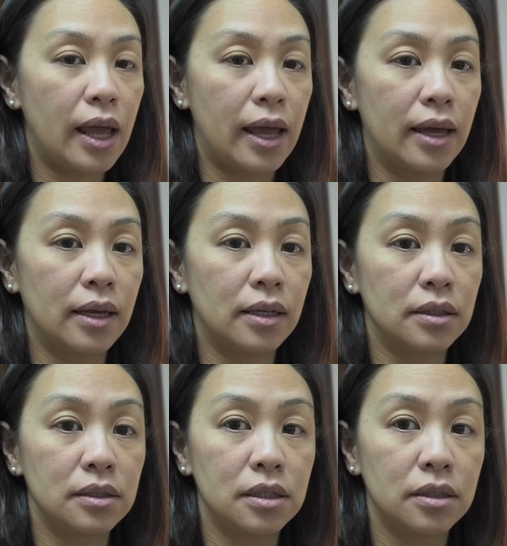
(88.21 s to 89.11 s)

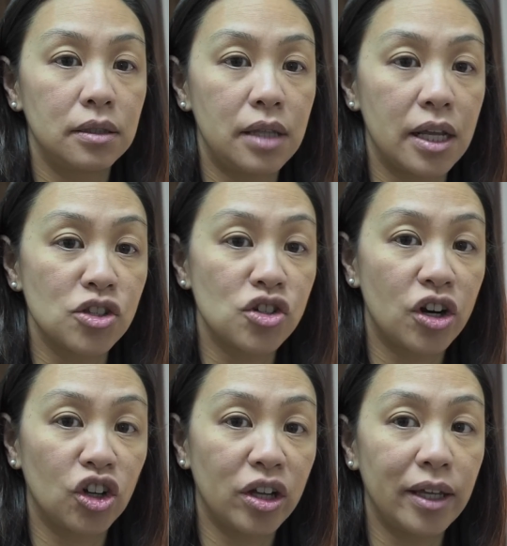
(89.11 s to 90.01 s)
and they can
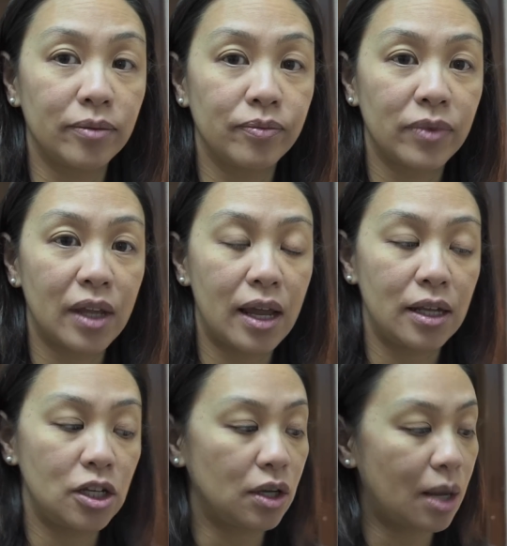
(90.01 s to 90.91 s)
start cooking
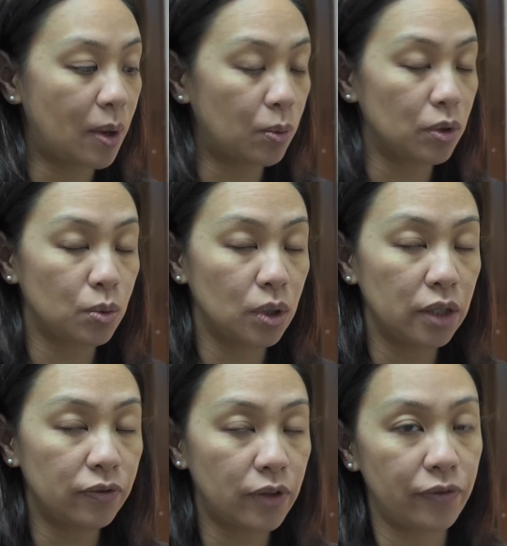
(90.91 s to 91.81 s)
and you come out with
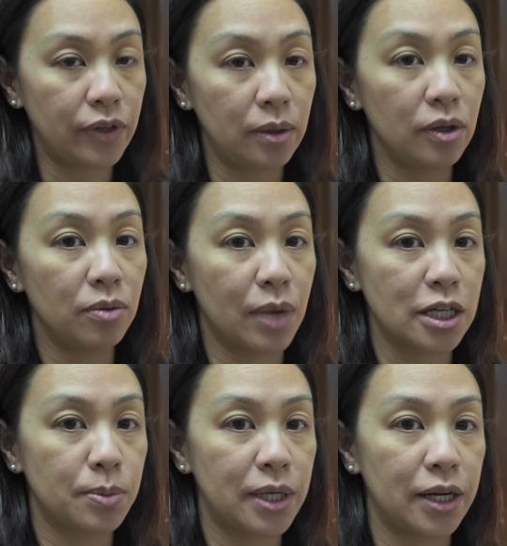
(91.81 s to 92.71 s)
really fluffy
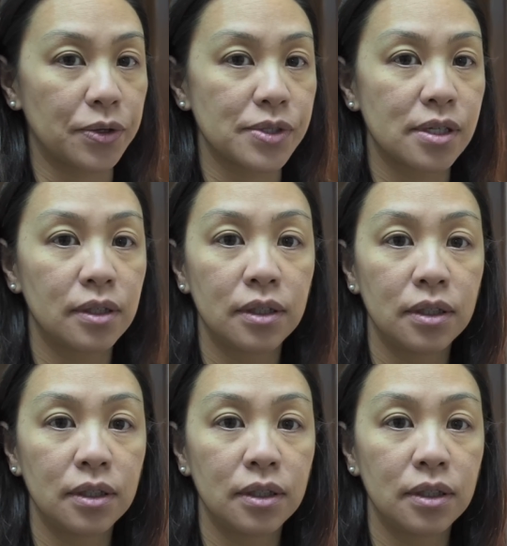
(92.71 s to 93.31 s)
mashed potatoes.